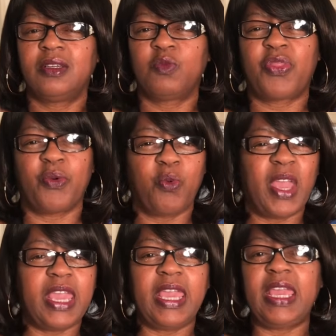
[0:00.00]
with the
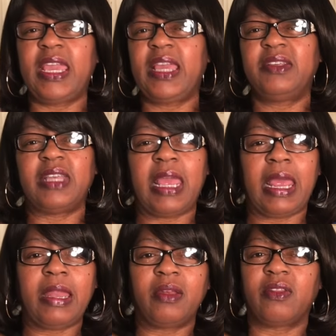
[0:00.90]
wings
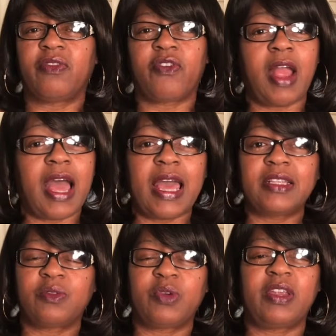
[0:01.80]
and the
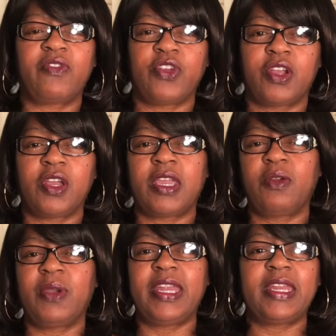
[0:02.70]
fries or whatever you're
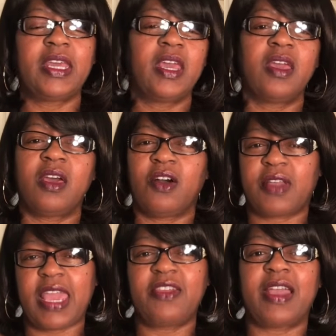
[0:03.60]
cooking with it.
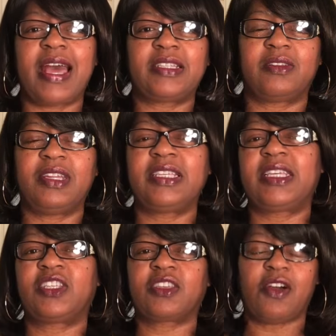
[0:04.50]
Okay, you guys, so let's
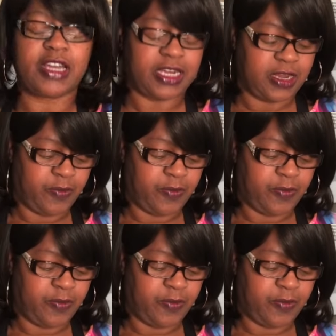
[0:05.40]
get started.